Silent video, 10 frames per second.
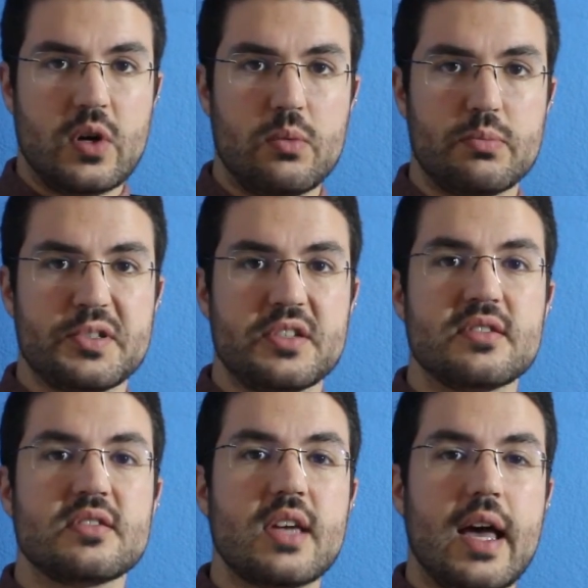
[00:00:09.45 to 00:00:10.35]

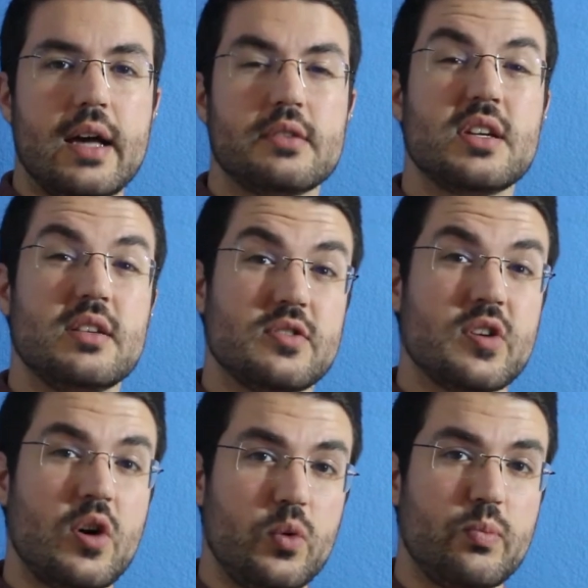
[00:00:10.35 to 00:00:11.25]
competence and its
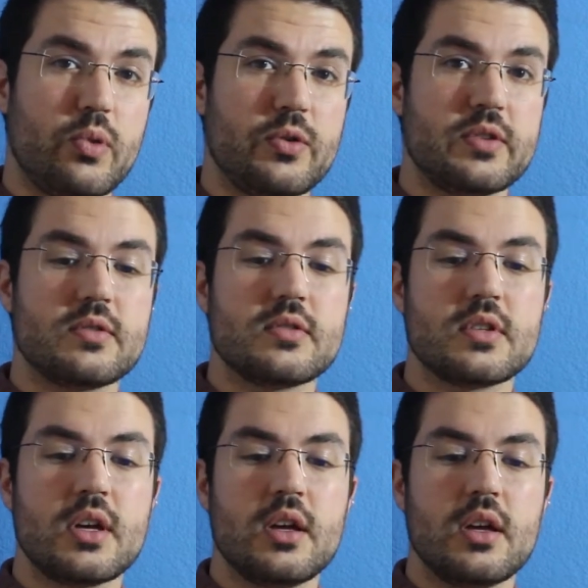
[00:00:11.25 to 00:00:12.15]
components.